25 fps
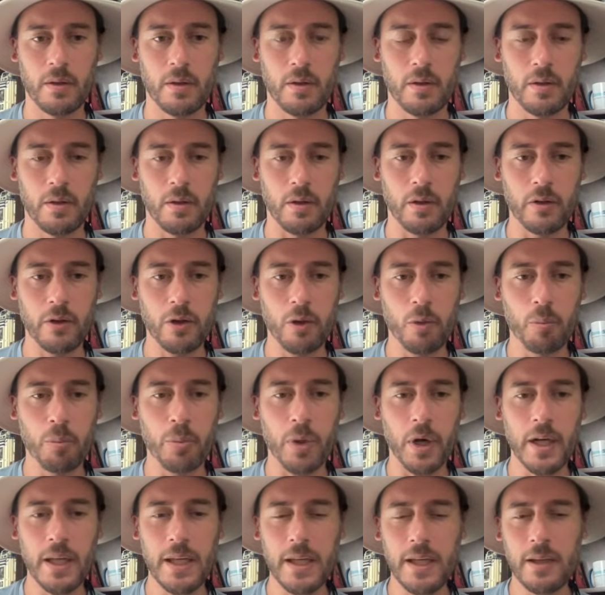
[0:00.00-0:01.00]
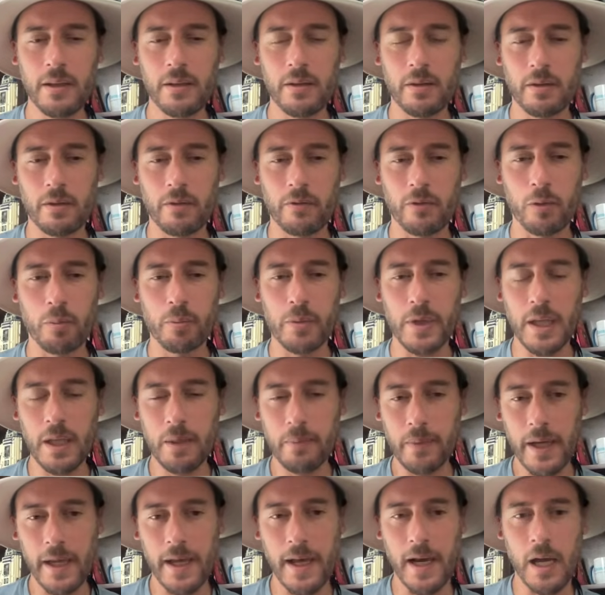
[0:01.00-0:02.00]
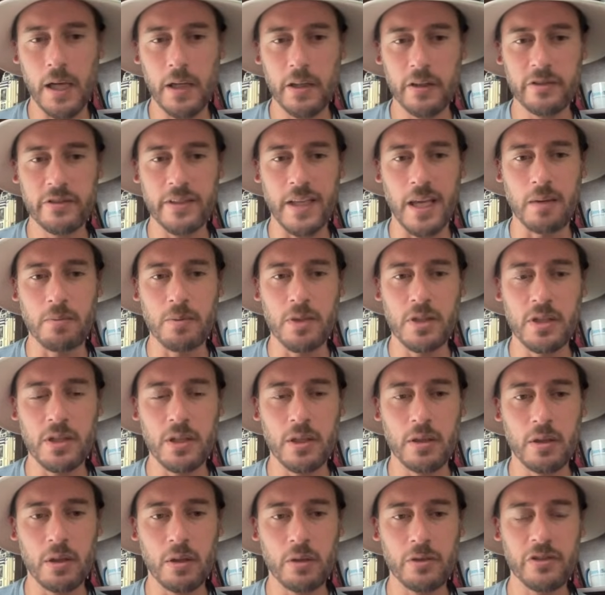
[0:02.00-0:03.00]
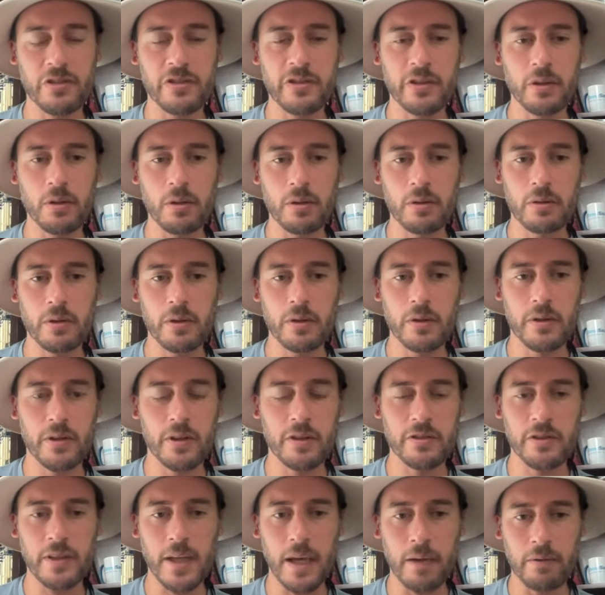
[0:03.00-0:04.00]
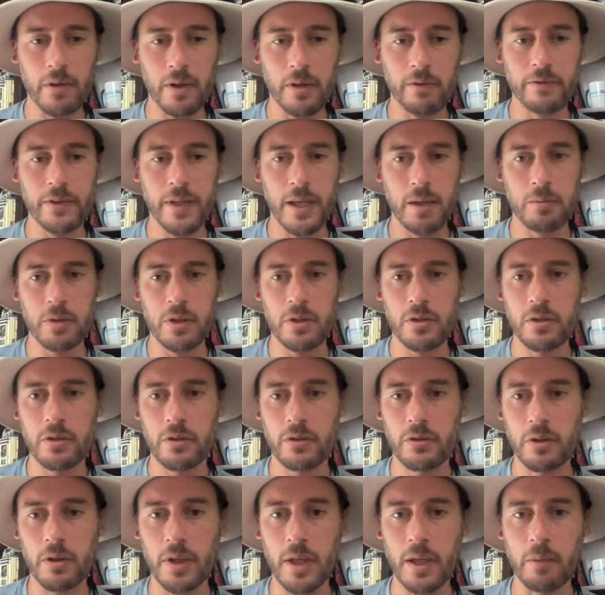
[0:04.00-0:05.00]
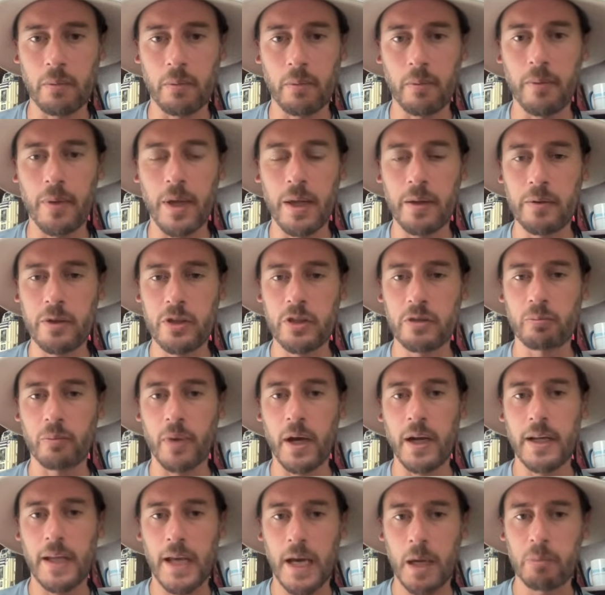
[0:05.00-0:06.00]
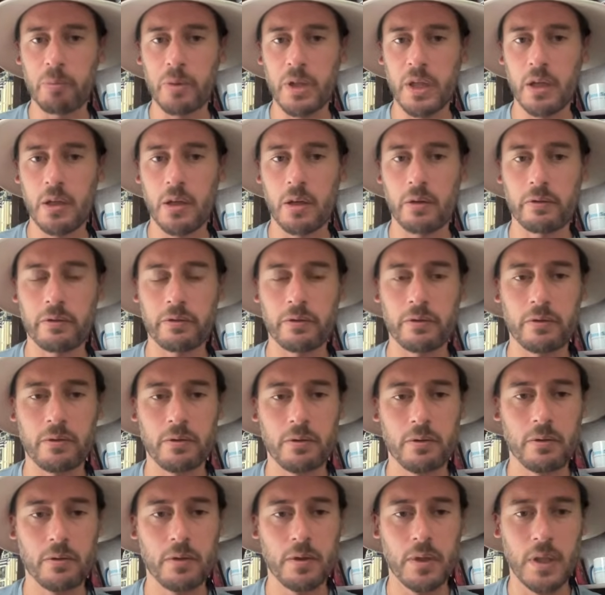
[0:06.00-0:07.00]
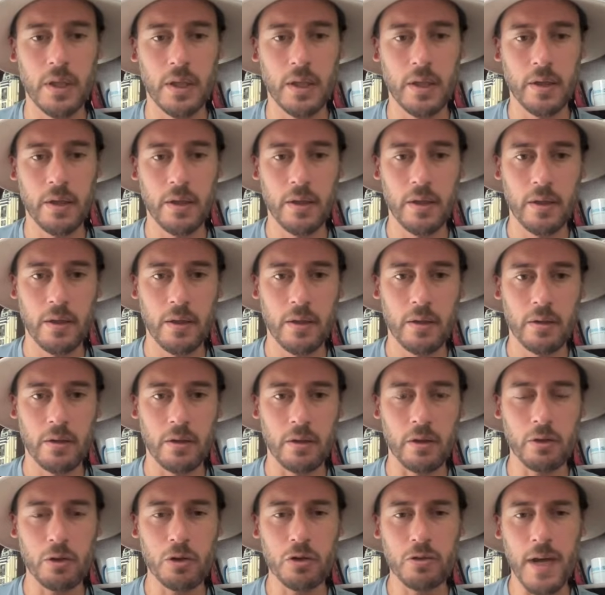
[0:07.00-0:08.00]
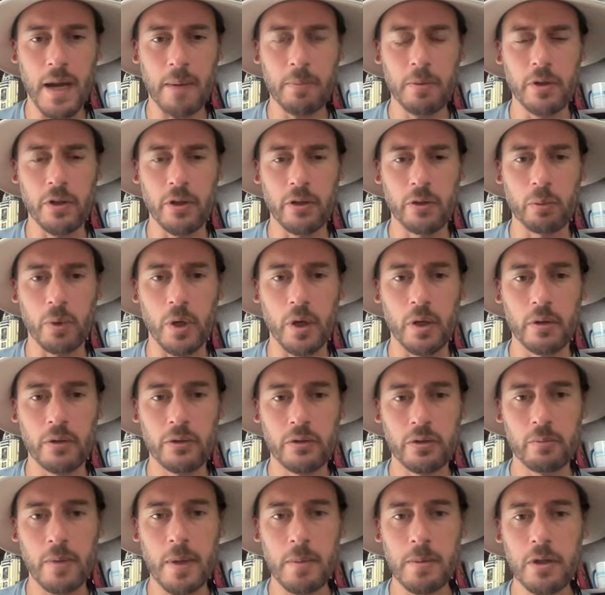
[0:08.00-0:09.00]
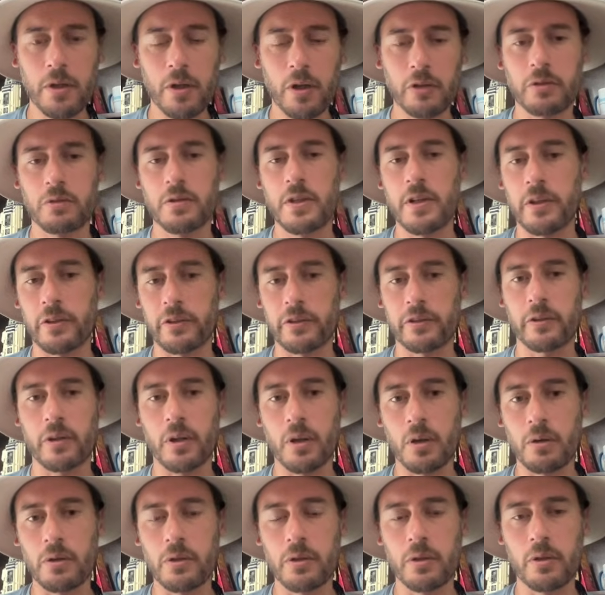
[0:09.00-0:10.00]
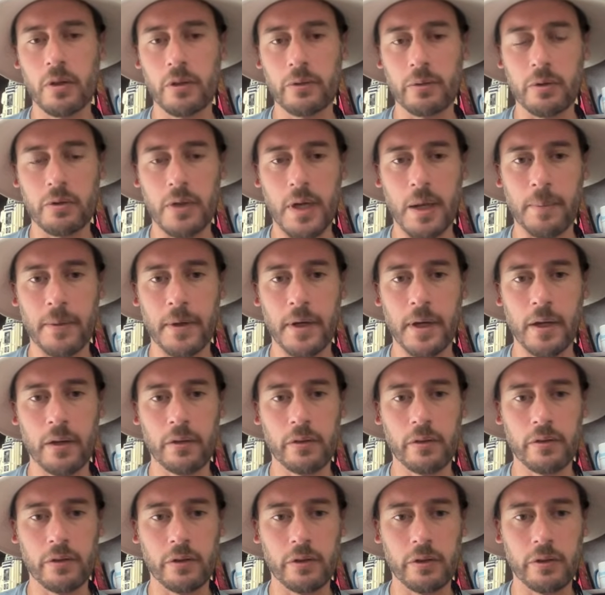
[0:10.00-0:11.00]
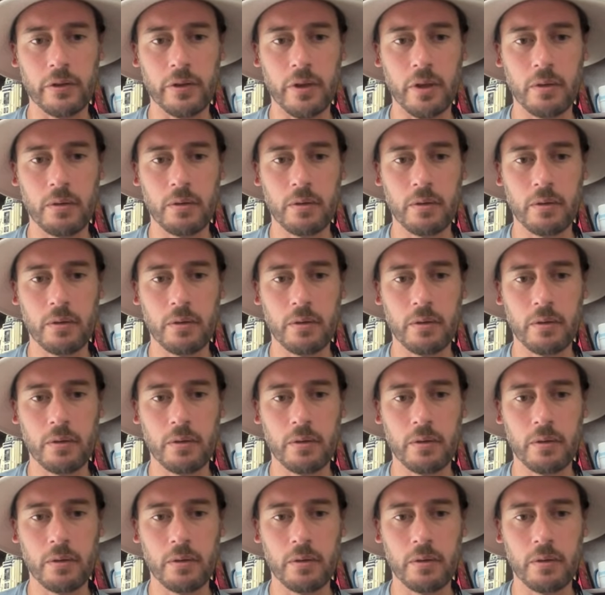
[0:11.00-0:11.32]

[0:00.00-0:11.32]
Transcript: Although Bunny, for being my highest damage hero, still doesn't have enough damage. So like it just might not be enough. Although Trapper does well. So maybe you also need to slow too. That's what Trapper has, is a slow.